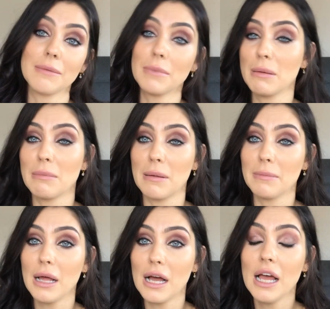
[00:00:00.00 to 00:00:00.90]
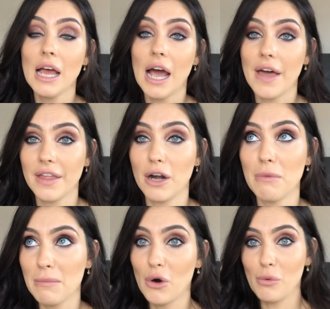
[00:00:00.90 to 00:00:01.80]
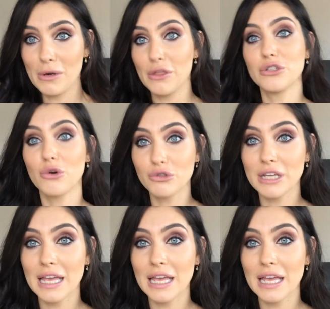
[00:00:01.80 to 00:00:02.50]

and blah blah blah blah. And then I remember opening the door to